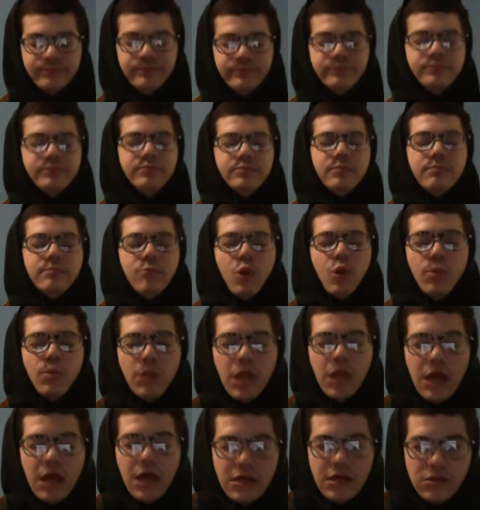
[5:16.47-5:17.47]

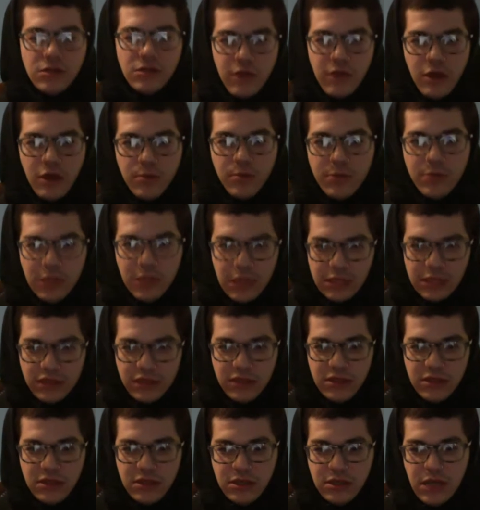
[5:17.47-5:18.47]
mobilize. So that would be like
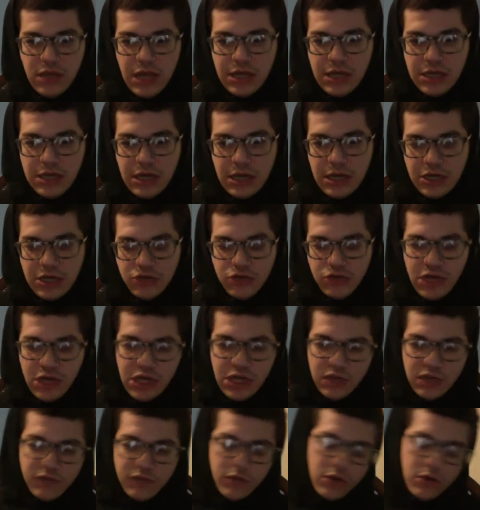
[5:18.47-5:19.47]
the 90-90
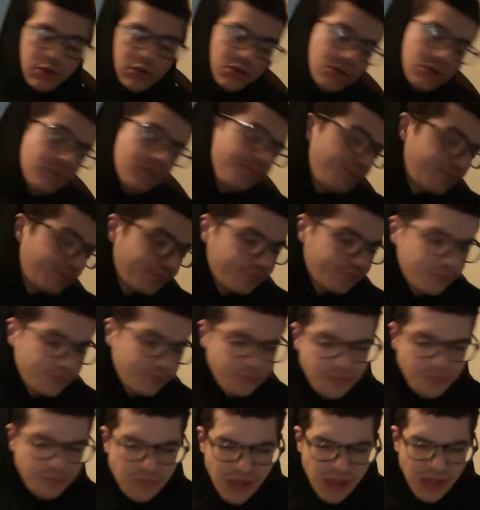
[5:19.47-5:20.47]
transfers.
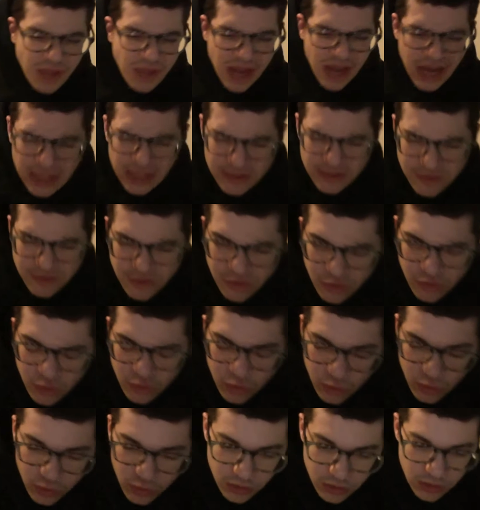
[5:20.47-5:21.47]
I like to
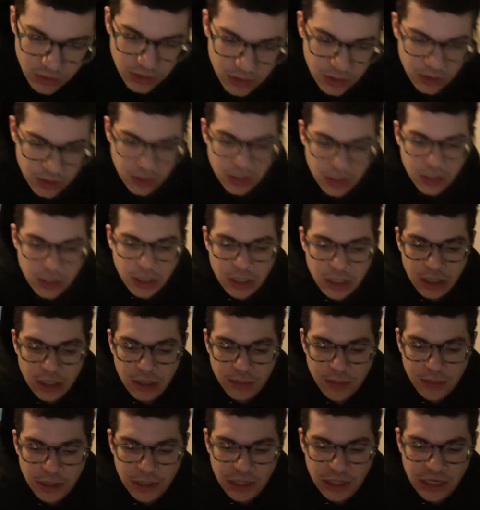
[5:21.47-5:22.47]
do a
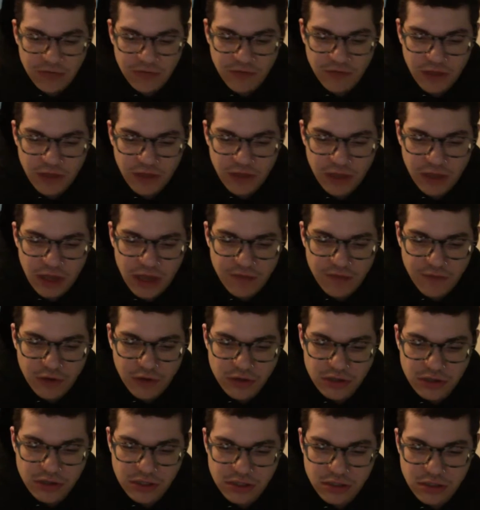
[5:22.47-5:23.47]
lot of the
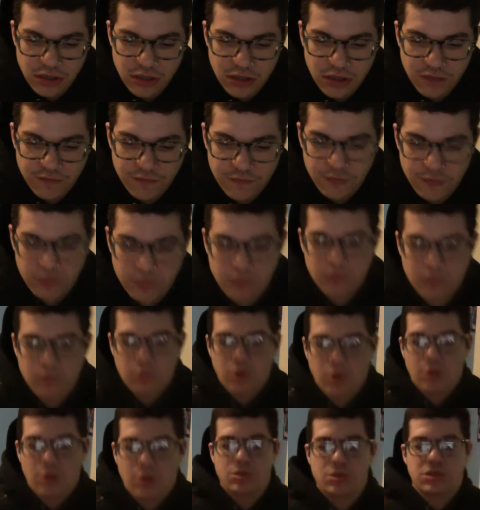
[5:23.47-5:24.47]
FRC stuff
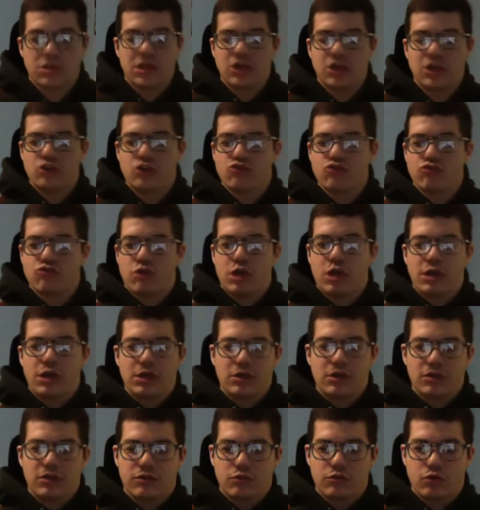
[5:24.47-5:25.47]
where I'm just like
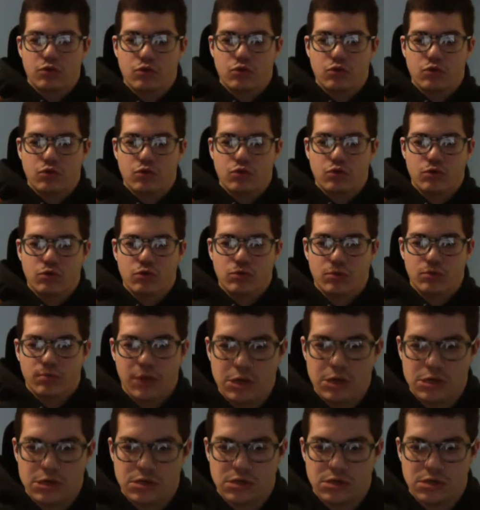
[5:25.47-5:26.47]
grinding through my
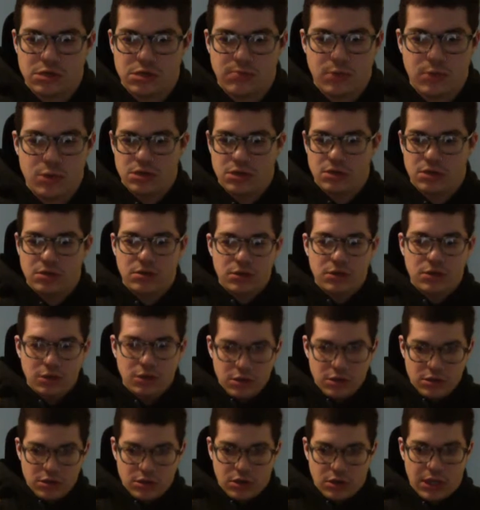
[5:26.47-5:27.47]
ranges of motion.
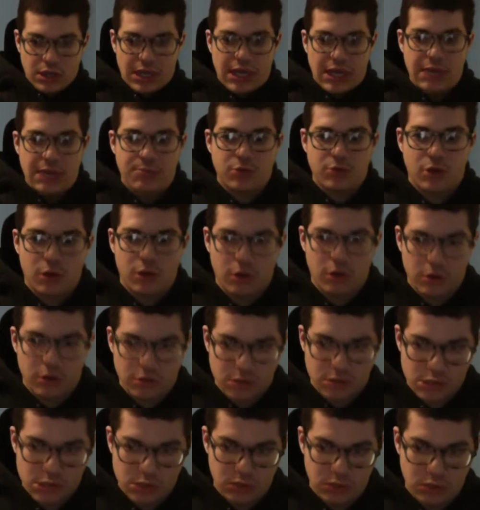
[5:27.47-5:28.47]
So like hip
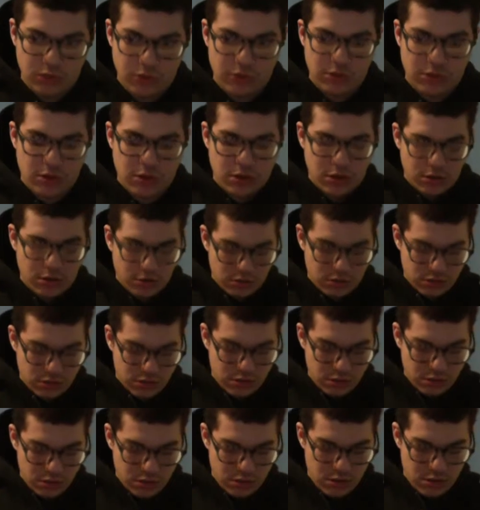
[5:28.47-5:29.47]
cars, shoulder
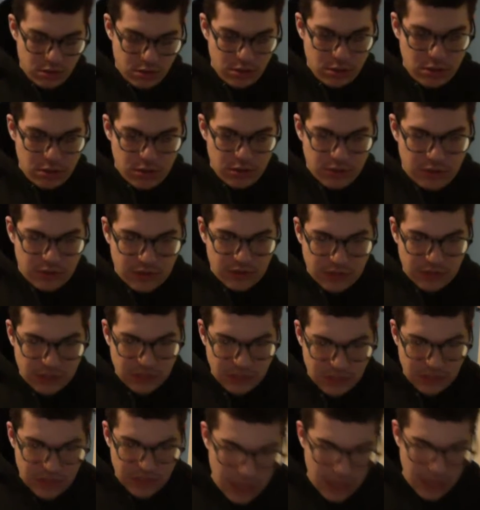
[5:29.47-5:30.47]
cars,
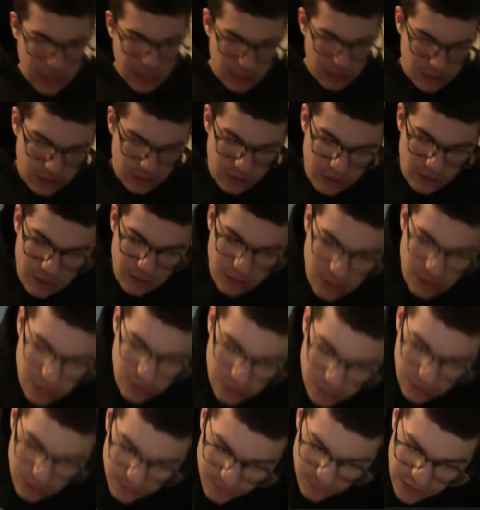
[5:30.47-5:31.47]
things like that.
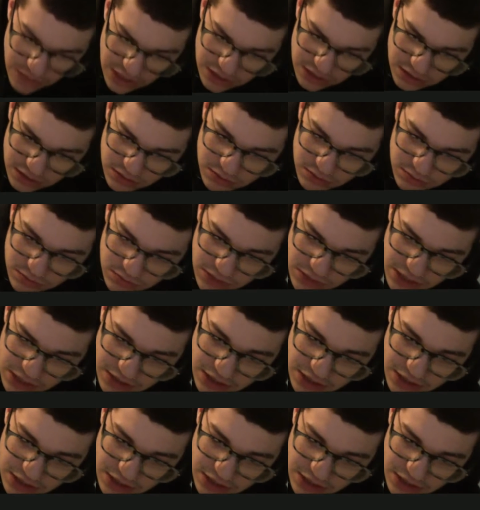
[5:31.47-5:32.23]
That